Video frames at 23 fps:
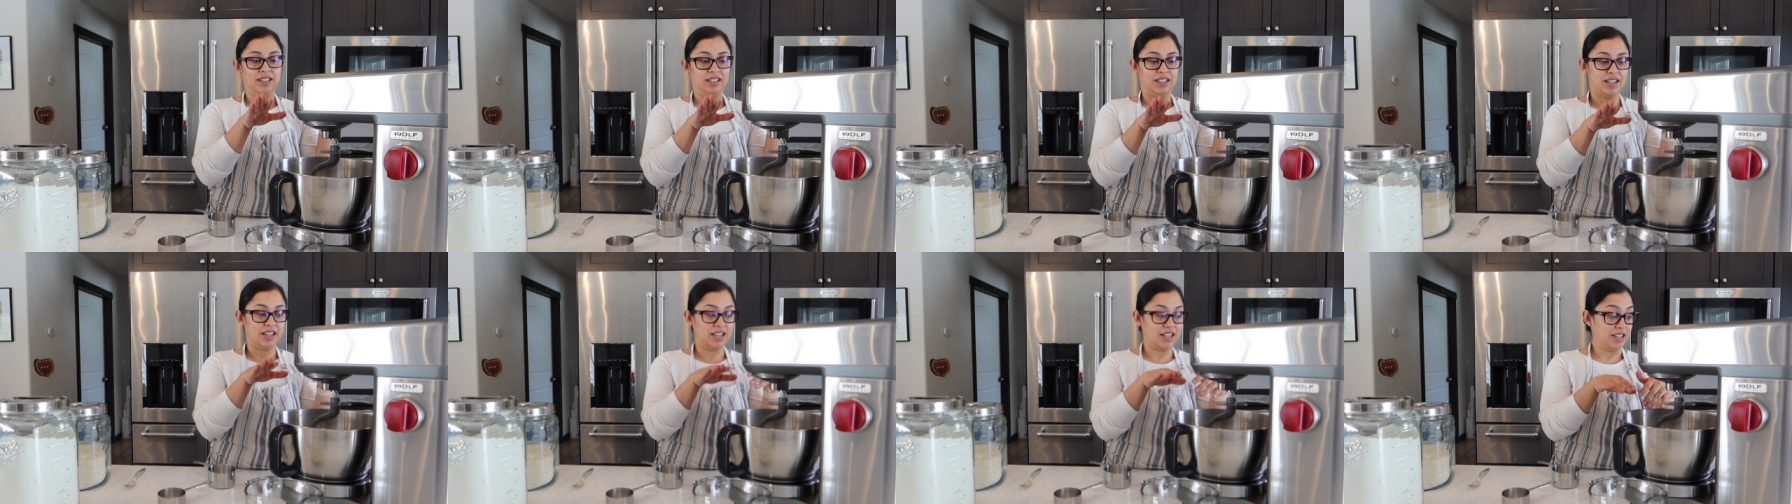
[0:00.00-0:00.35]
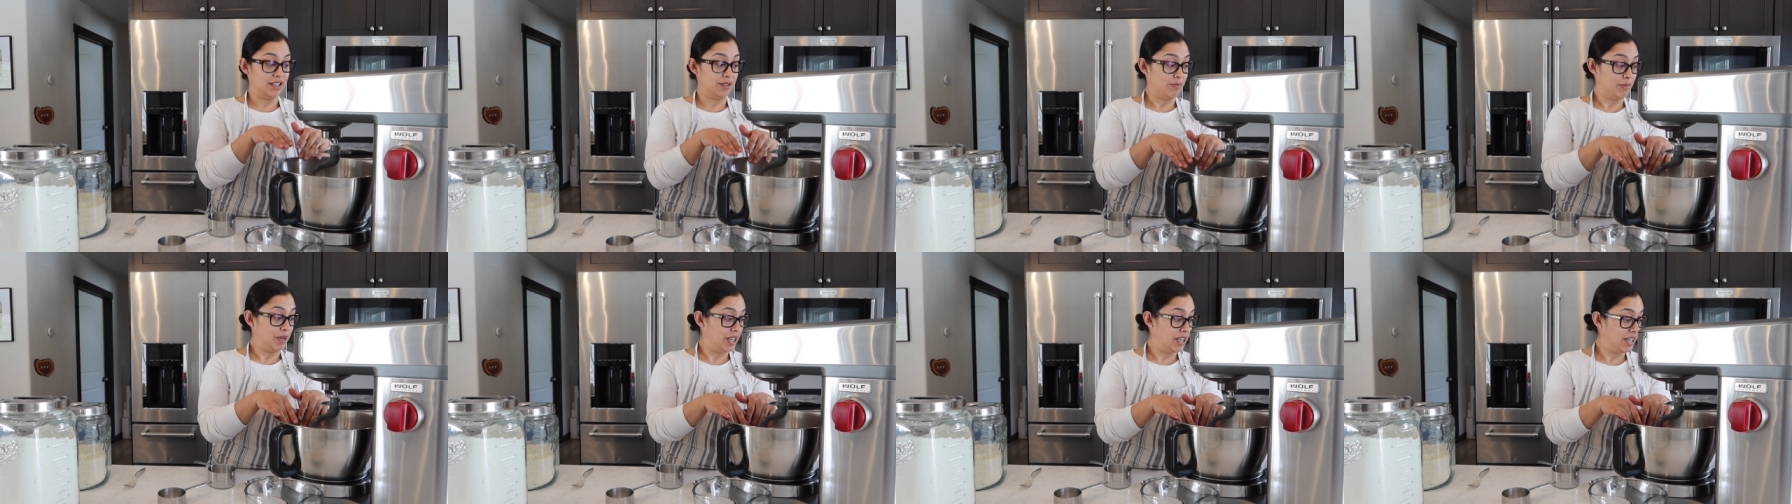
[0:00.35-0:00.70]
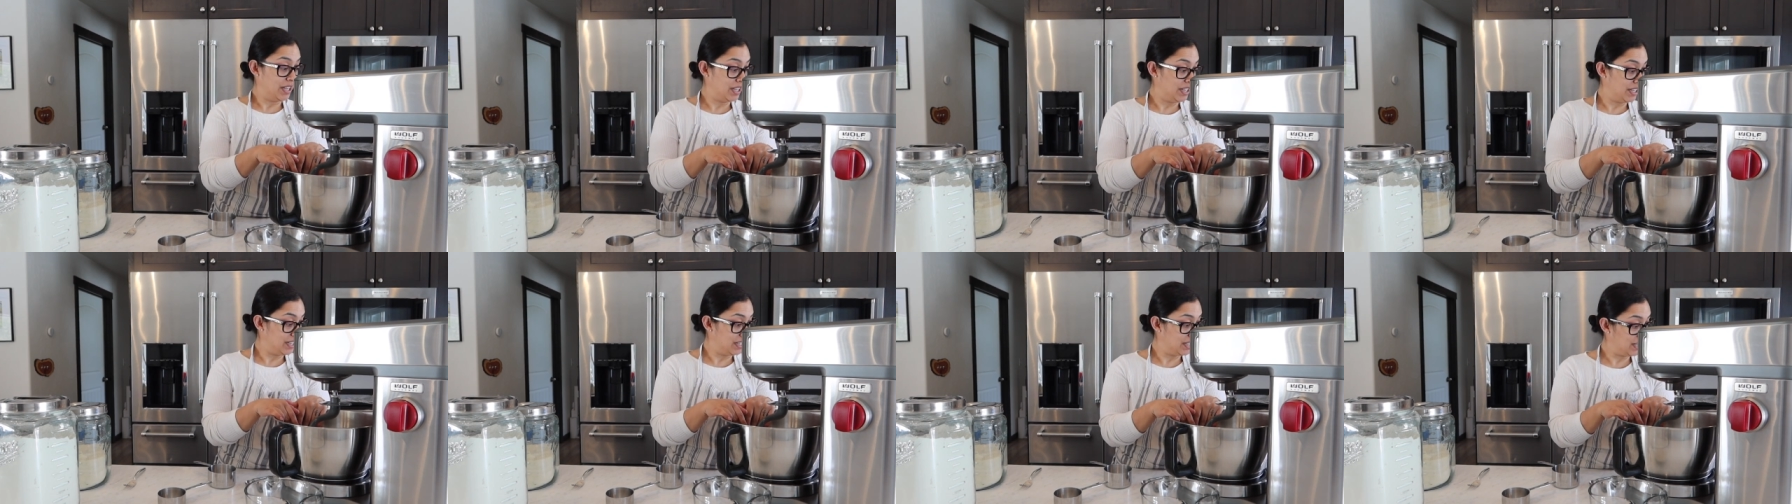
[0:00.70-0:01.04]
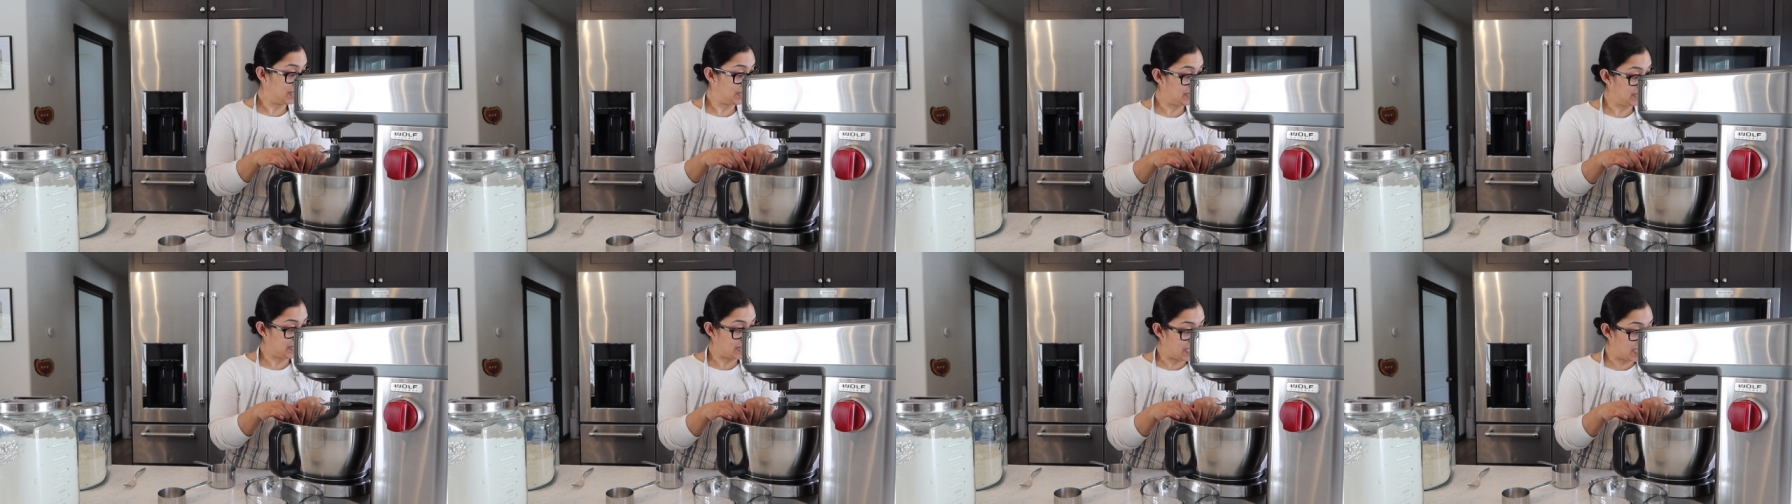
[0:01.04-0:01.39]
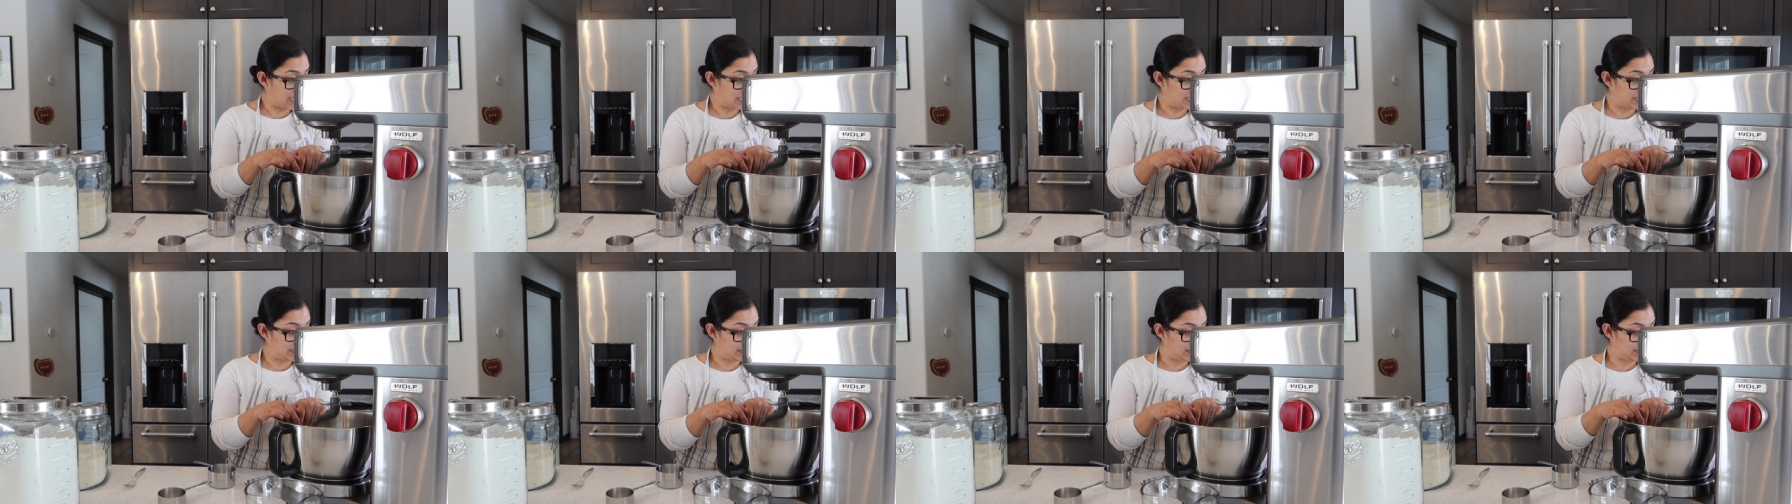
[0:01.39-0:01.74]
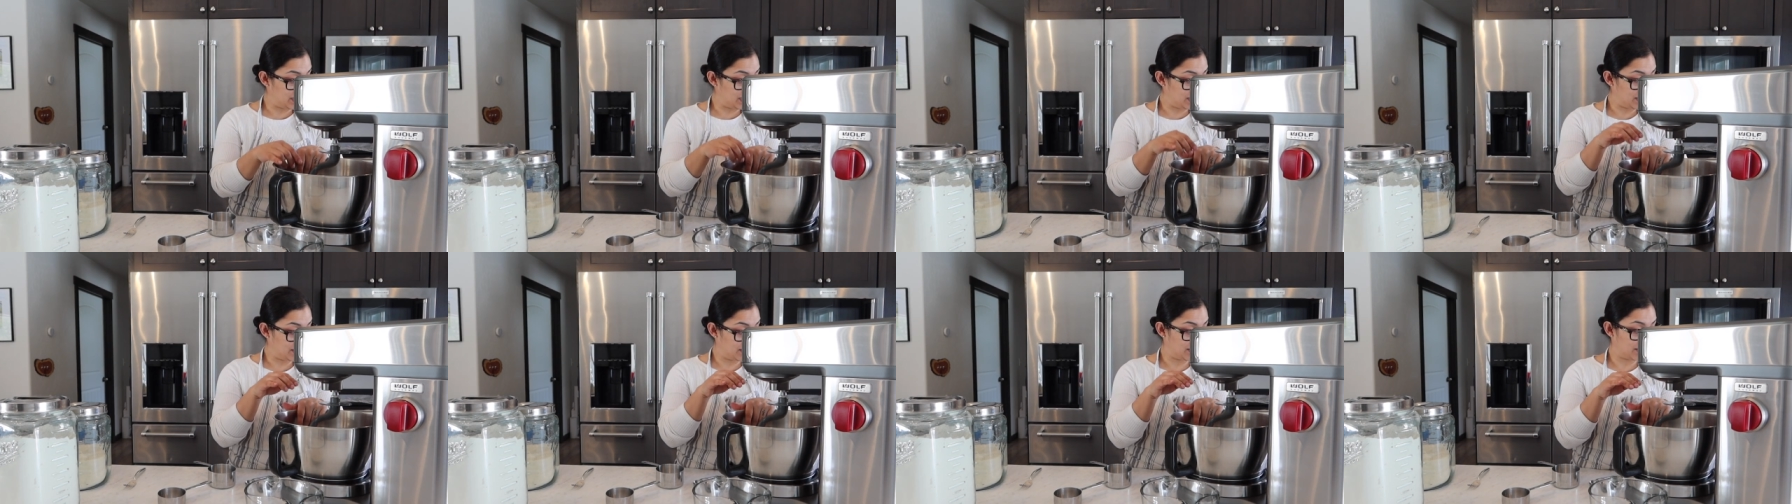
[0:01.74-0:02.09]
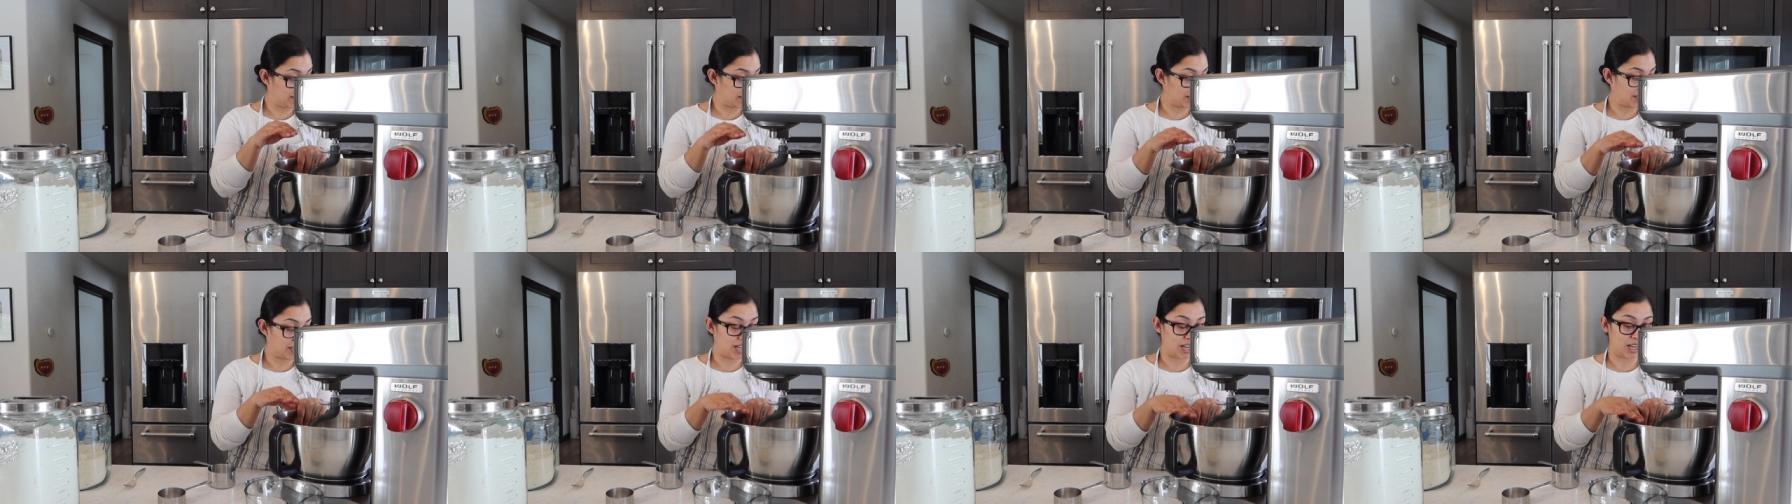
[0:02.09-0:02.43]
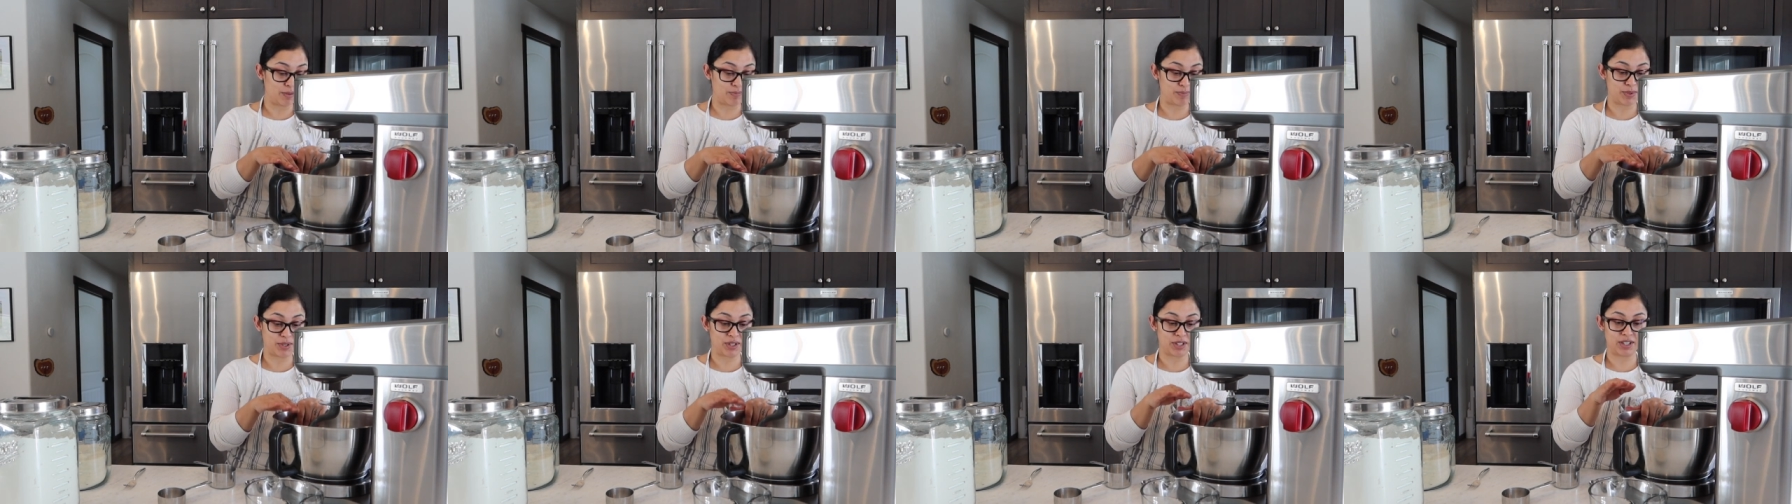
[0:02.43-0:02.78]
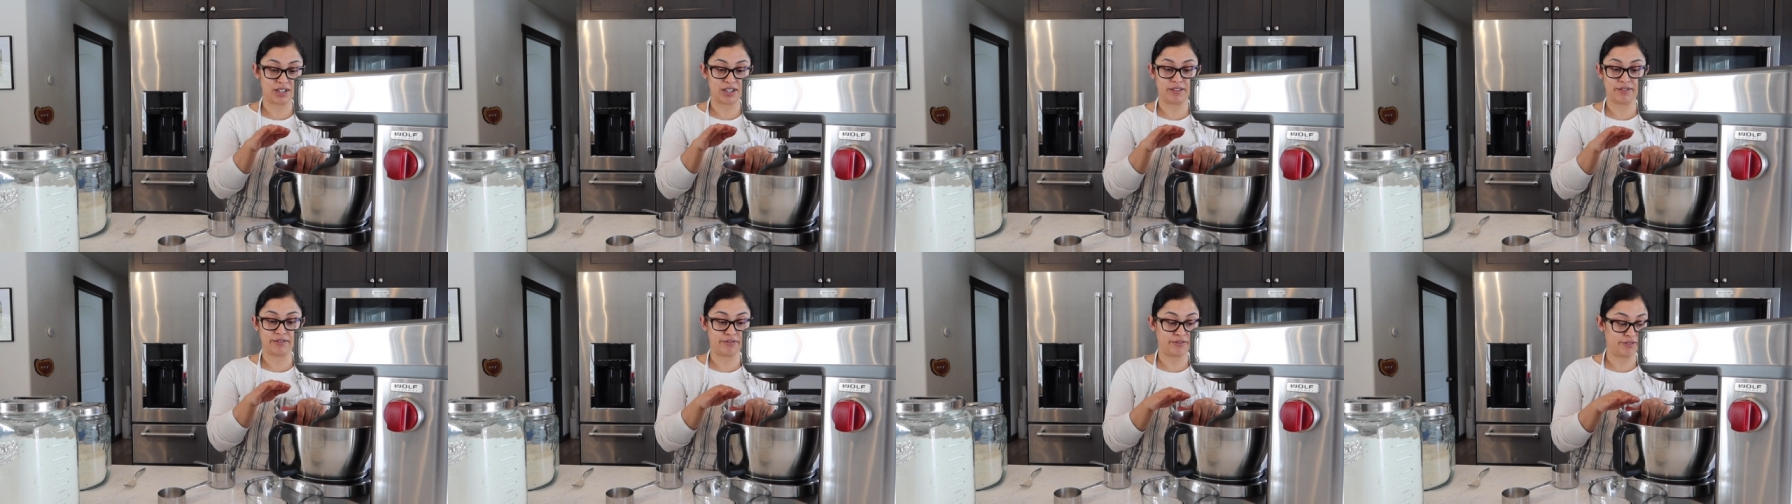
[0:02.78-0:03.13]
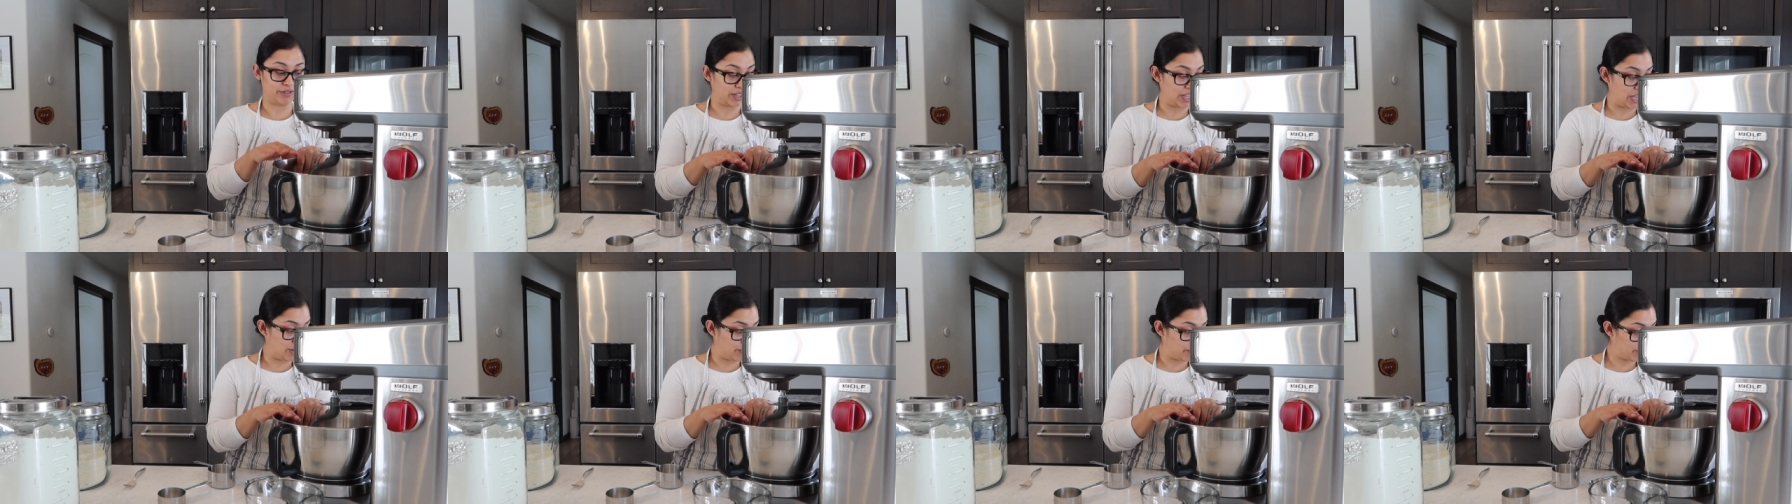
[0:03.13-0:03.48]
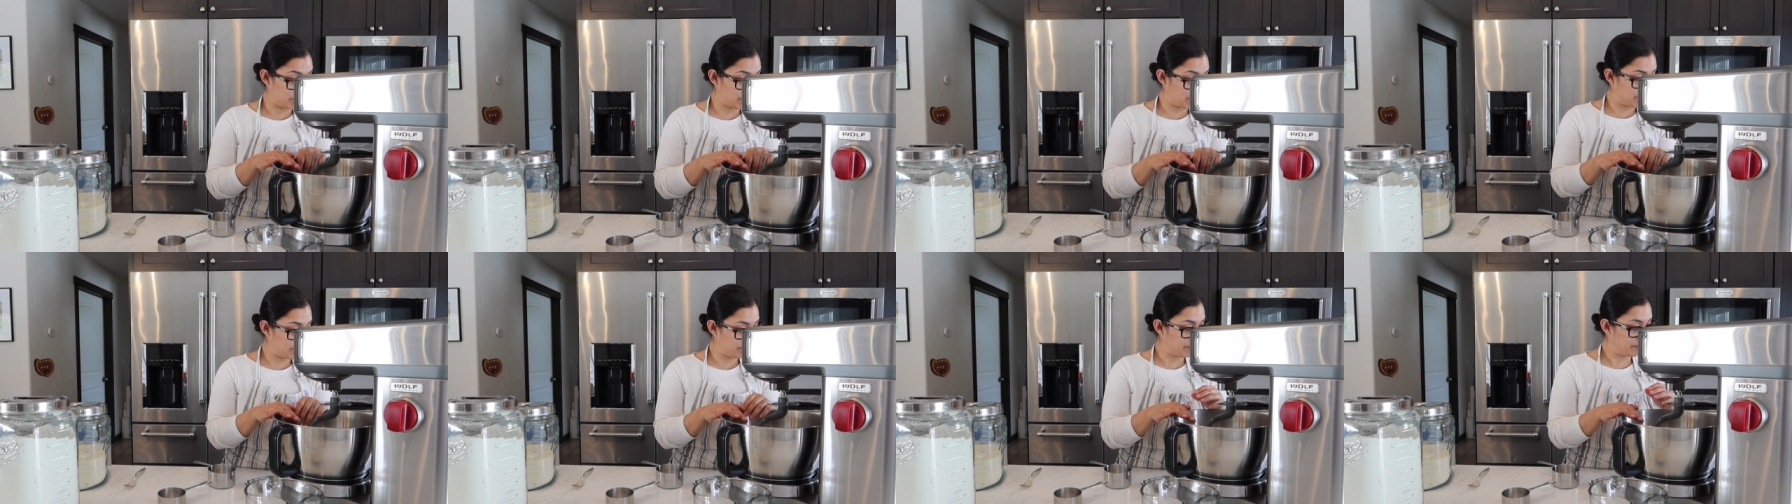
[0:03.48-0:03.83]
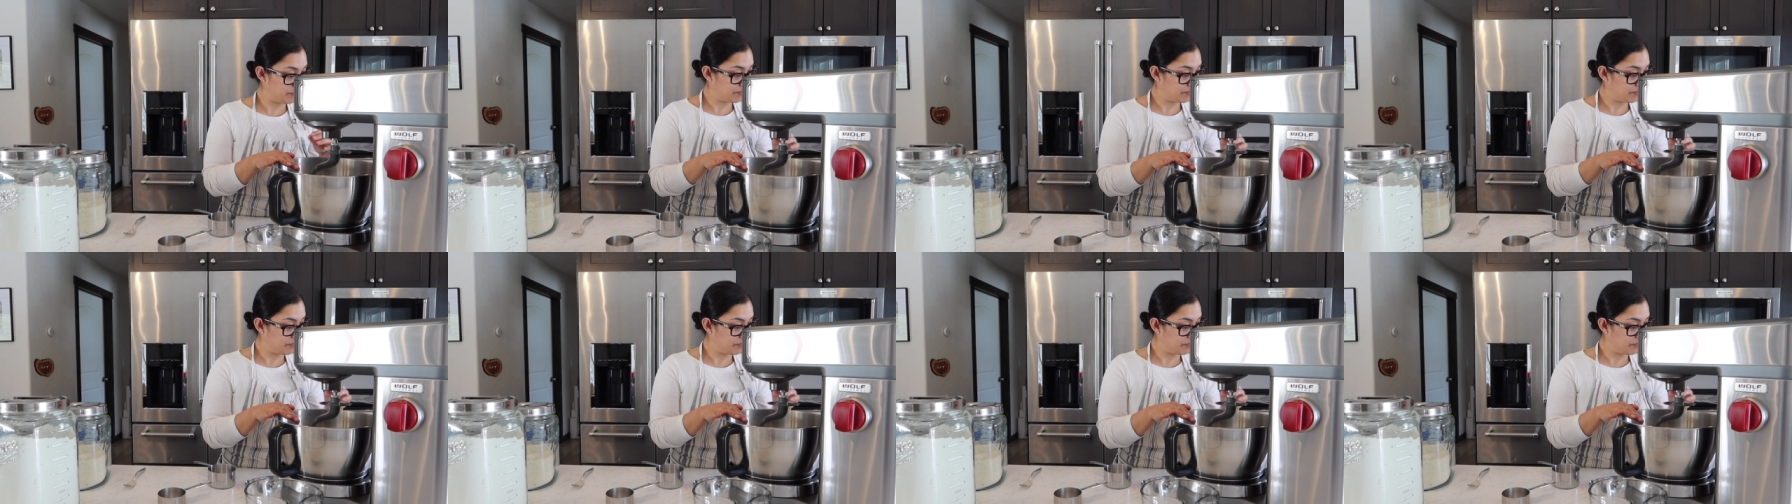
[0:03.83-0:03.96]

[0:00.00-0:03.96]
9 cups of flour,